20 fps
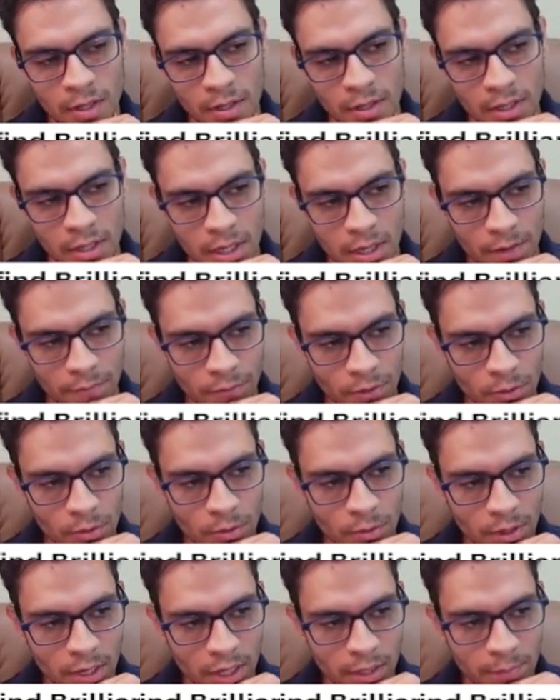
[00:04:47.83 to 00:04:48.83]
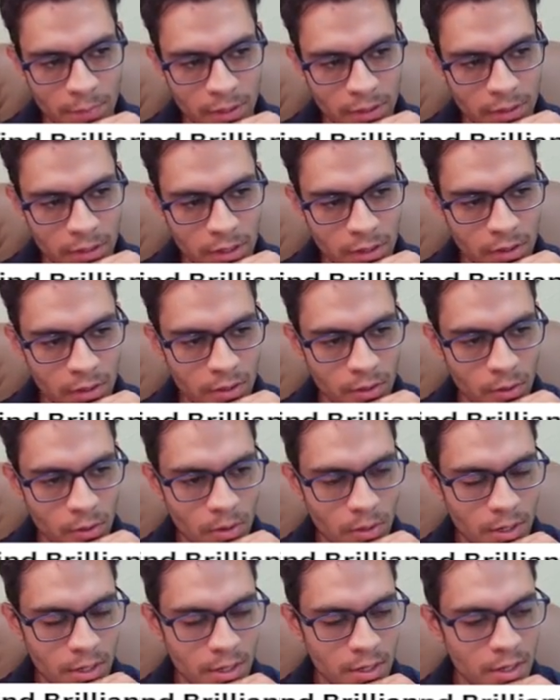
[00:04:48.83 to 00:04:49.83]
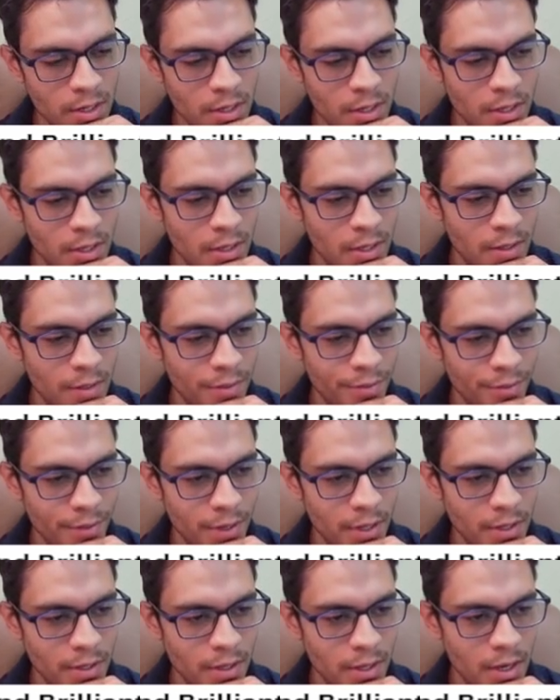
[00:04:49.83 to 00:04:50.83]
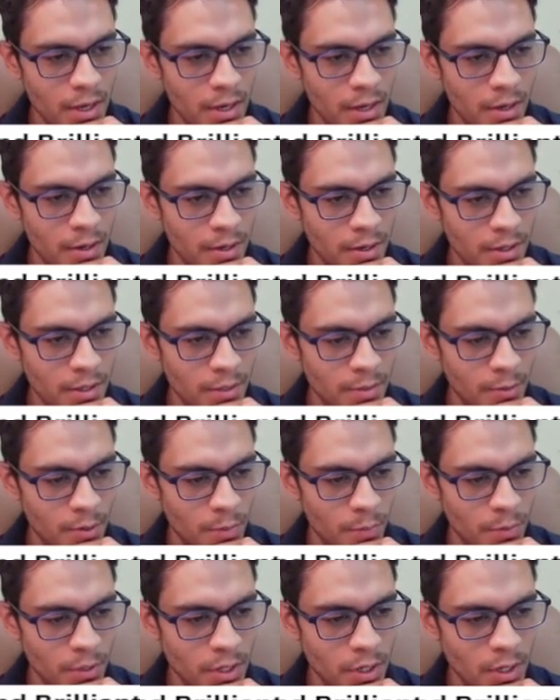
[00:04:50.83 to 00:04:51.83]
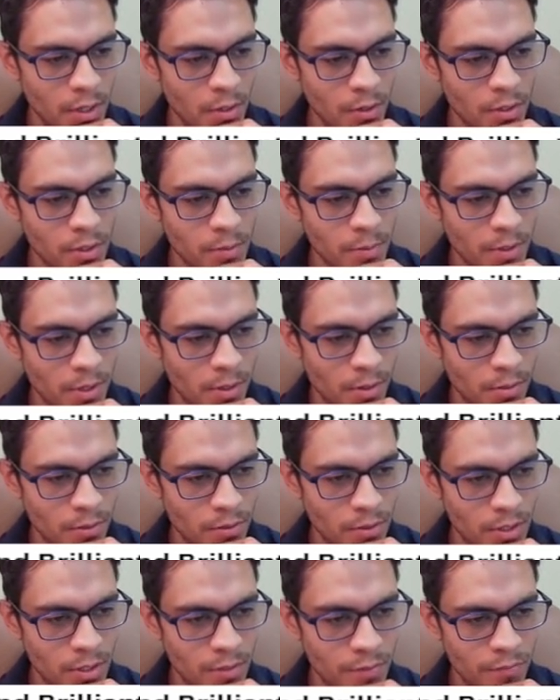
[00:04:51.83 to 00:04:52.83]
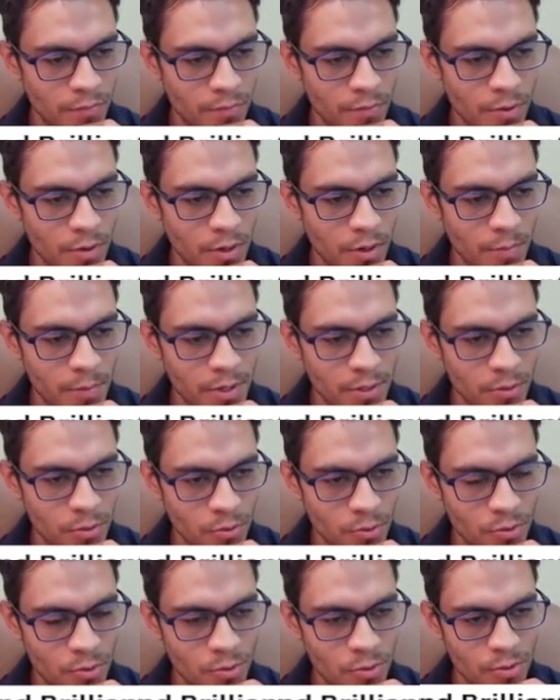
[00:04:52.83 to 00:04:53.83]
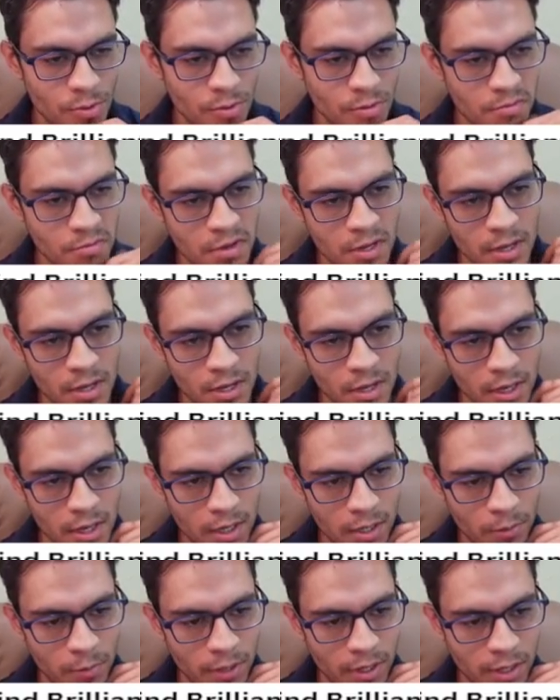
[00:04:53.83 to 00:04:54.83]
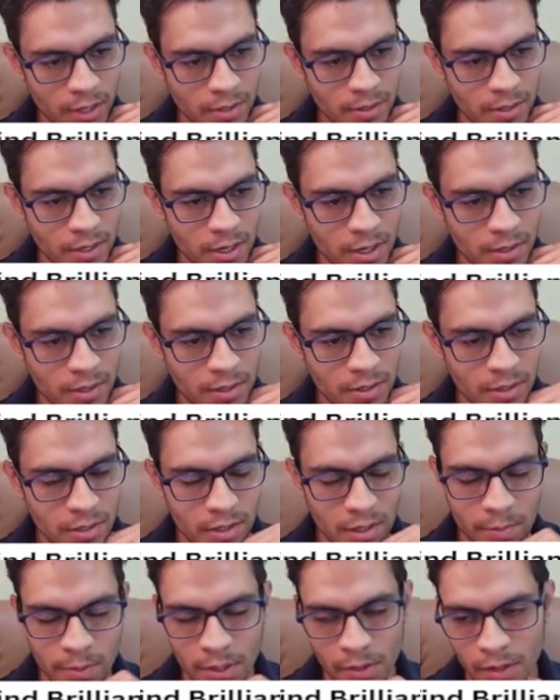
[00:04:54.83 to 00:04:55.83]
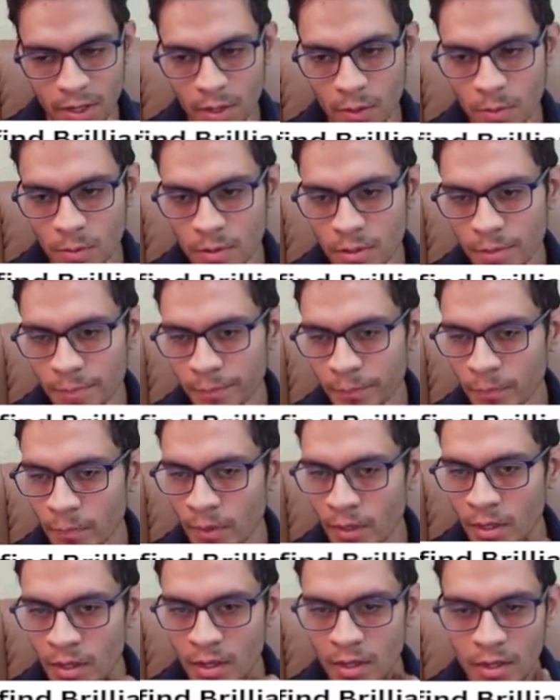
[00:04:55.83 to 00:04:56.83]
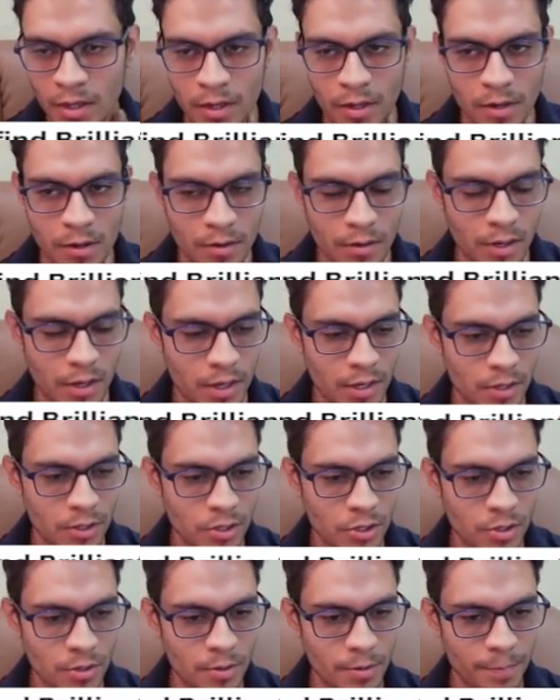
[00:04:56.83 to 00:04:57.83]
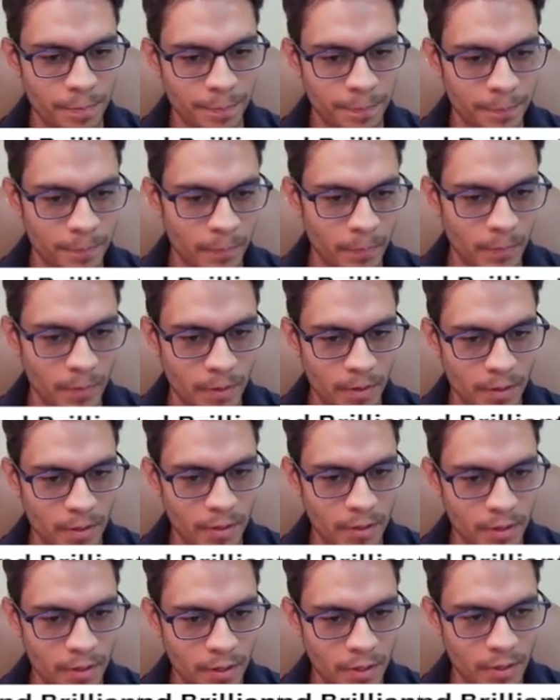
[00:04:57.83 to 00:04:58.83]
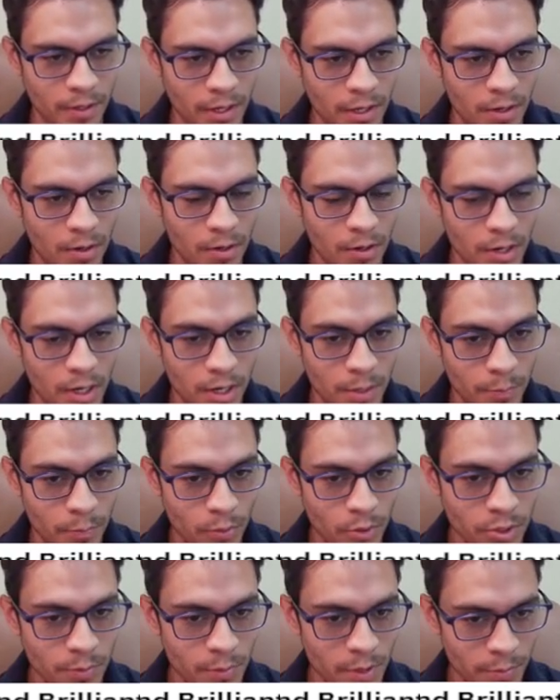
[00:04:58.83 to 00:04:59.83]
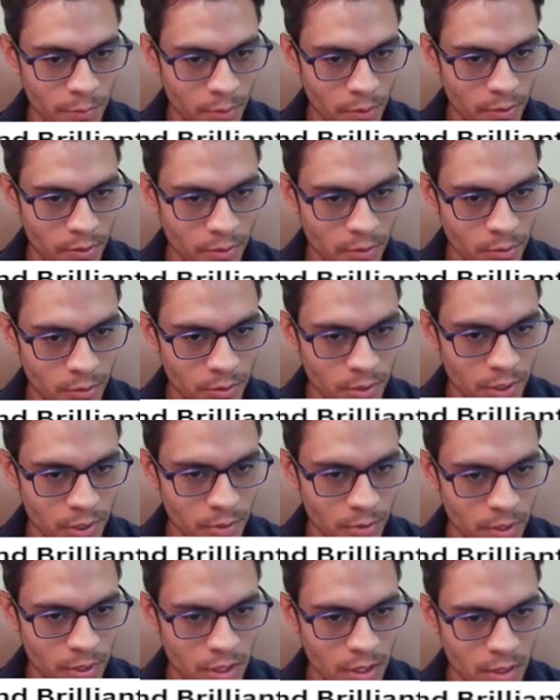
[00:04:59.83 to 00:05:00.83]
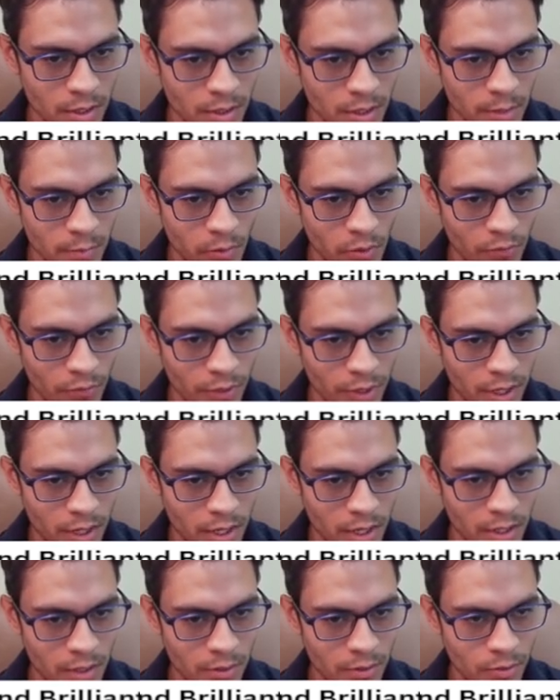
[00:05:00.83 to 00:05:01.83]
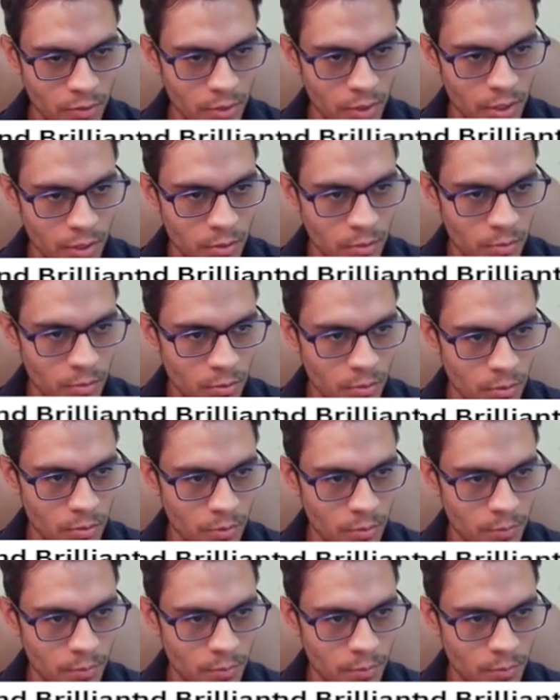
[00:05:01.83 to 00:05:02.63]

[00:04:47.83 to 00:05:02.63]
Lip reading: If you look at material only, then yeah, it's completely lost because it's 4 versus 2, and we can say this is about equal. Okay, so I push my pawn to c3, they move the king trying to